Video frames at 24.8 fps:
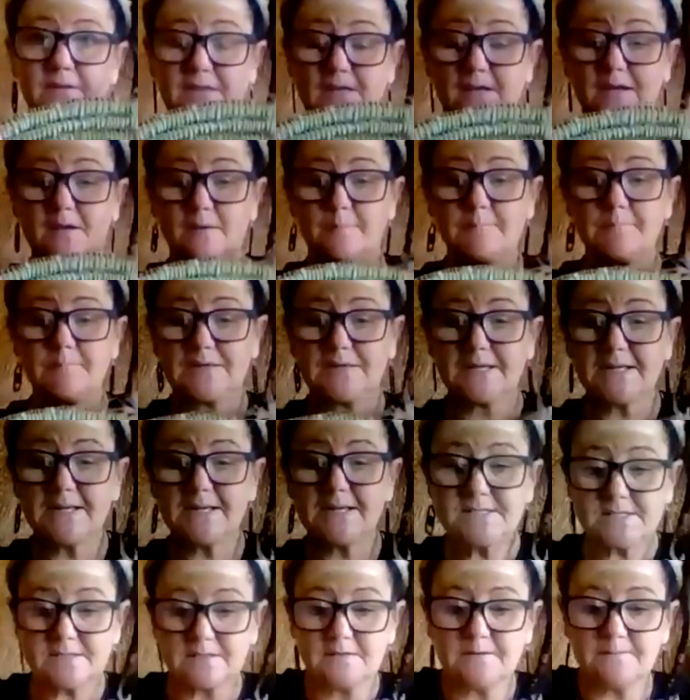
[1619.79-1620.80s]
they're
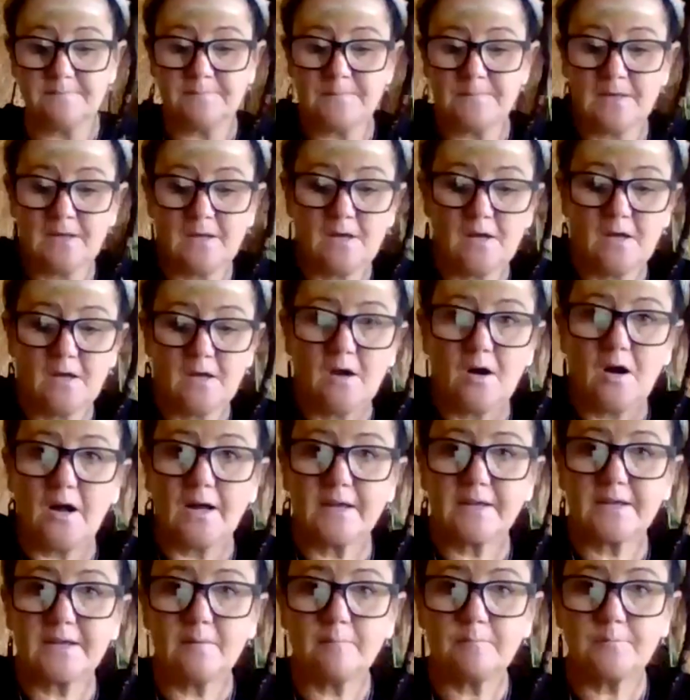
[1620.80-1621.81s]
completed, I
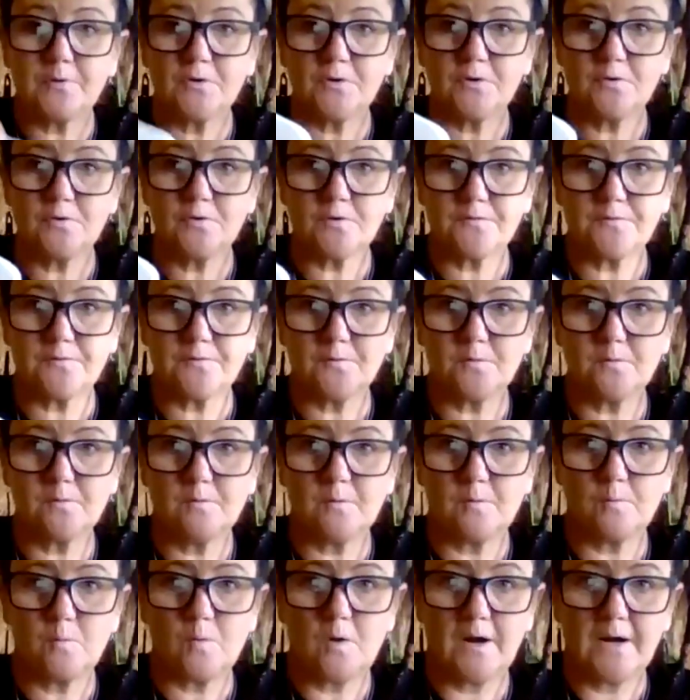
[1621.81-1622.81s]
get
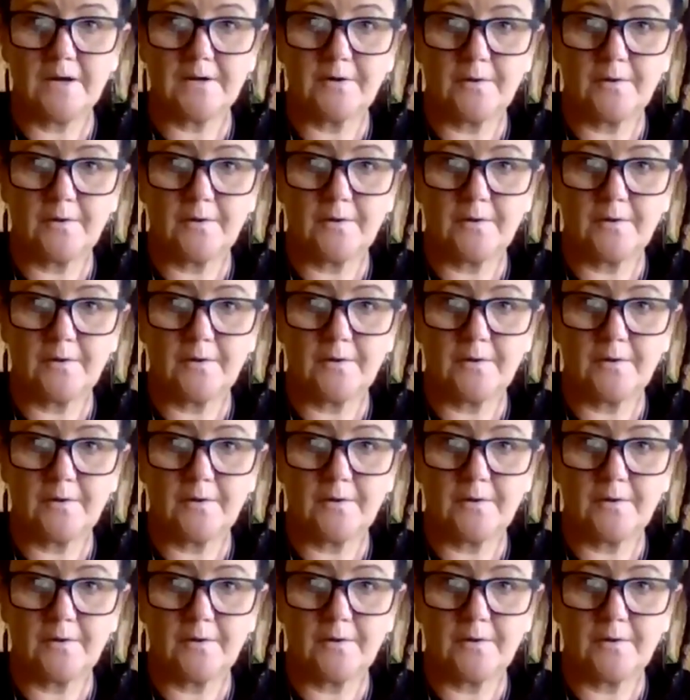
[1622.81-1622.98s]
beautiful white